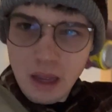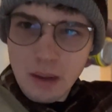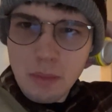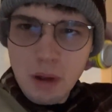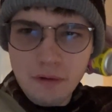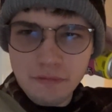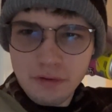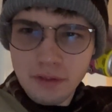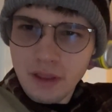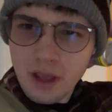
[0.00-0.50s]
I'm
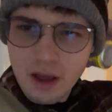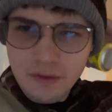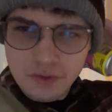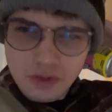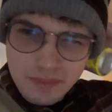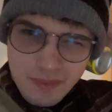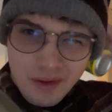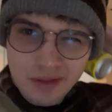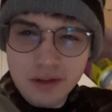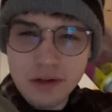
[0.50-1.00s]
off to the office
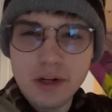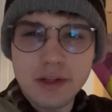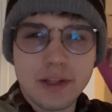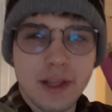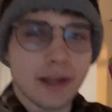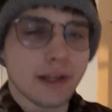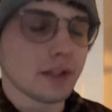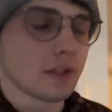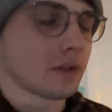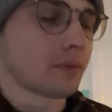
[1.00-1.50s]
in about 30
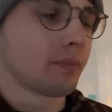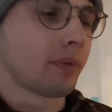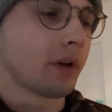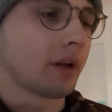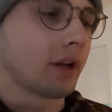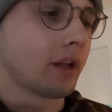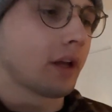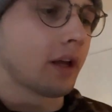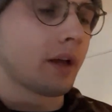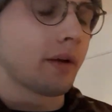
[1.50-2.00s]
seconds,
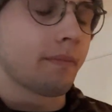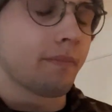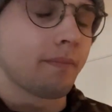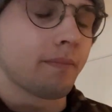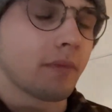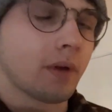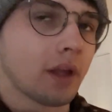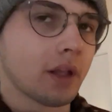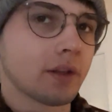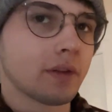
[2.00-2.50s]
but
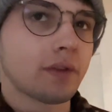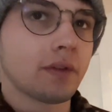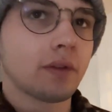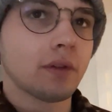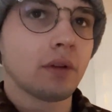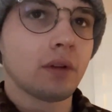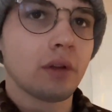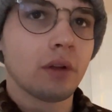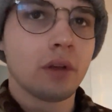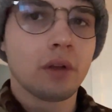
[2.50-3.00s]
um, it's
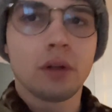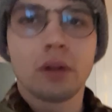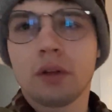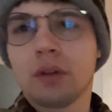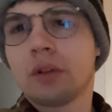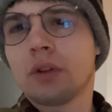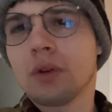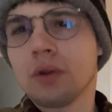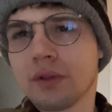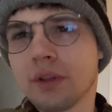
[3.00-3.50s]

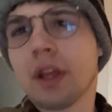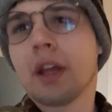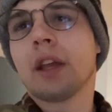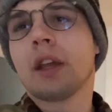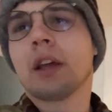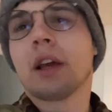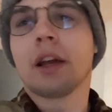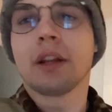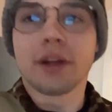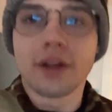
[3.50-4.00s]
Tuesday.
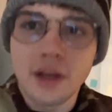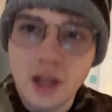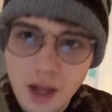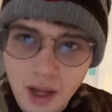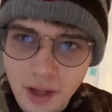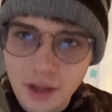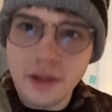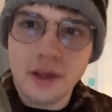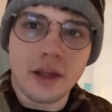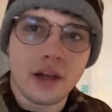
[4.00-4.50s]
I did
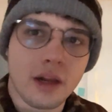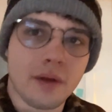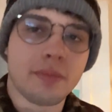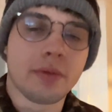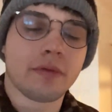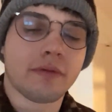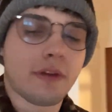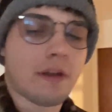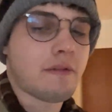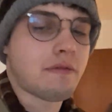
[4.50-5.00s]
not get up
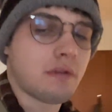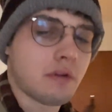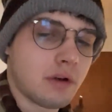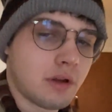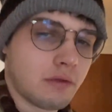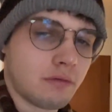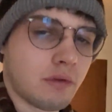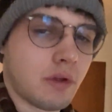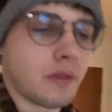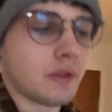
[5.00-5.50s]
at 5.30
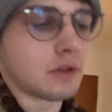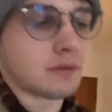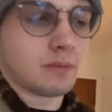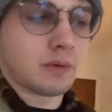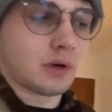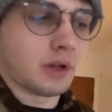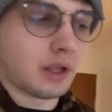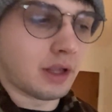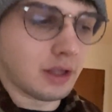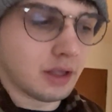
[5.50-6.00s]
and run this
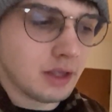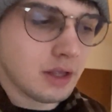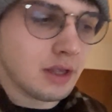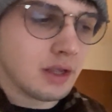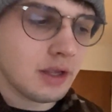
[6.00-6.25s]
morning.